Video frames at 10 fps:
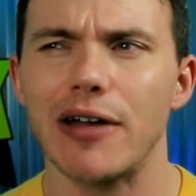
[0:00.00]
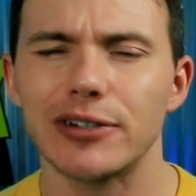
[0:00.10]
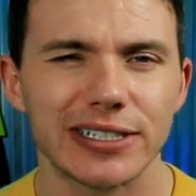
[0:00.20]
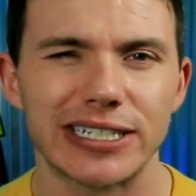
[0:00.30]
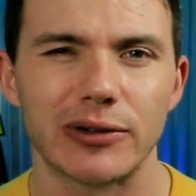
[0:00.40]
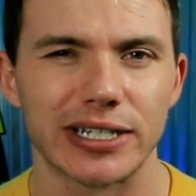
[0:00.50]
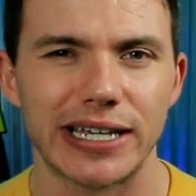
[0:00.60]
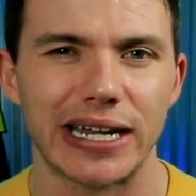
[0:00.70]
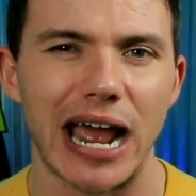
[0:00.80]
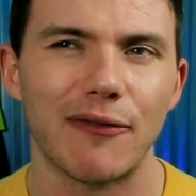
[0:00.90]
ever since I was a
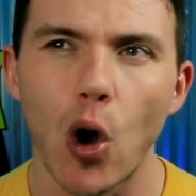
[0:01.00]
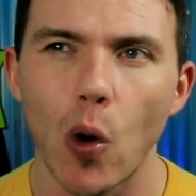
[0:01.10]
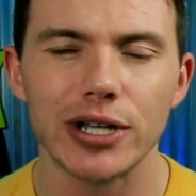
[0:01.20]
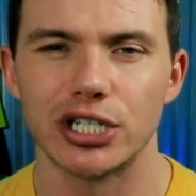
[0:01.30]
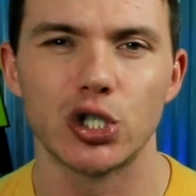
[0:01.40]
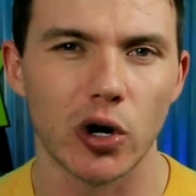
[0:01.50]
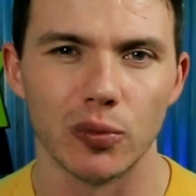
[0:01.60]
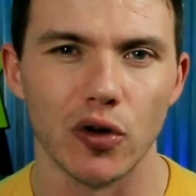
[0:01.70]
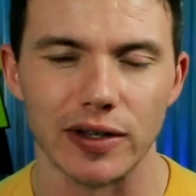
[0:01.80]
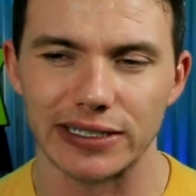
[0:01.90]
kid, I've always enjoyed
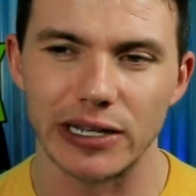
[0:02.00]
movies.